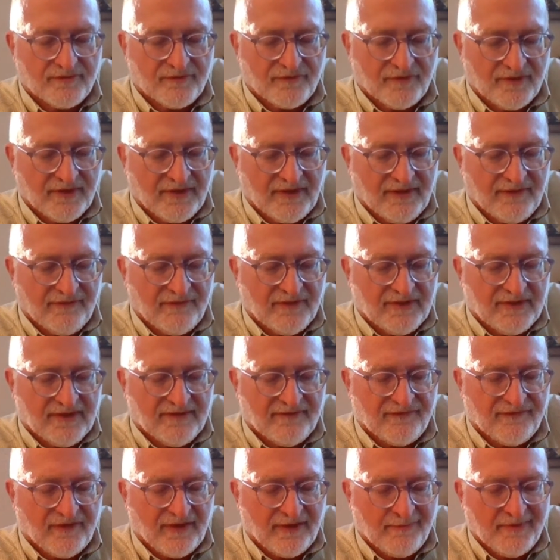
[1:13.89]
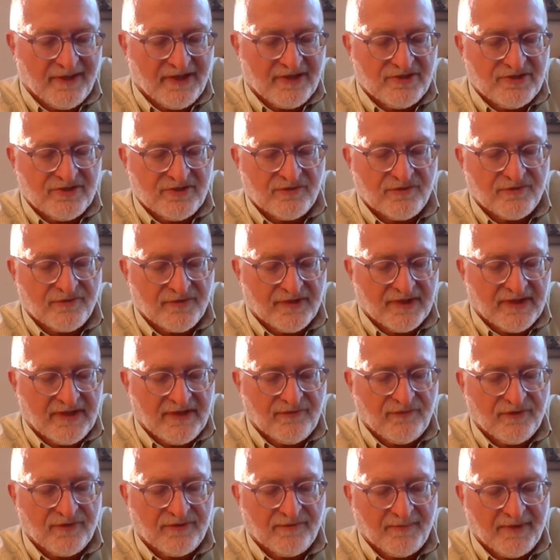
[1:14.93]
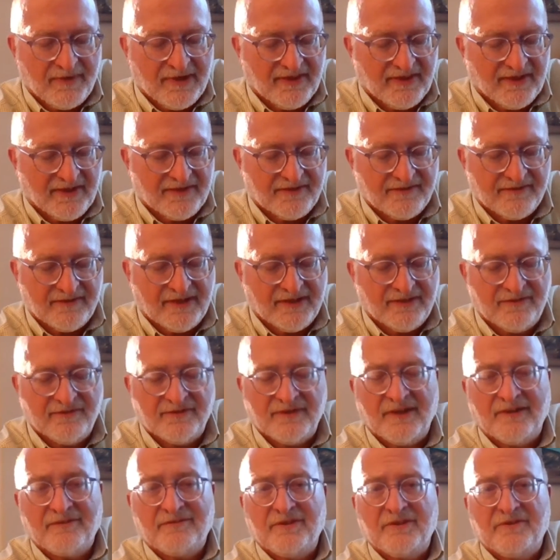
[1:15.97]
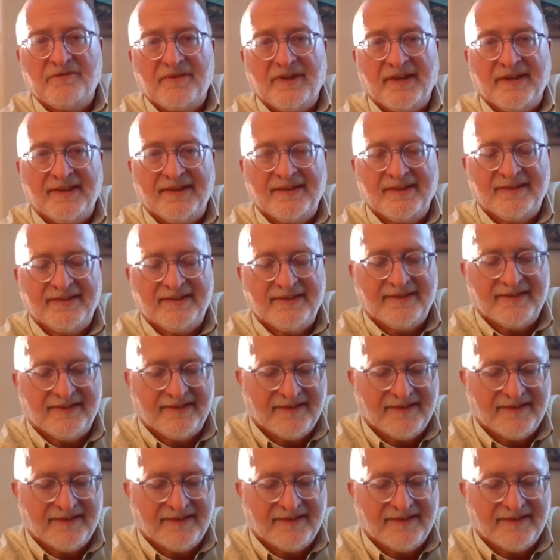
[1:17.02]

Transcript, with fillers: For even if I made you grieve with my letter, I do not regret it.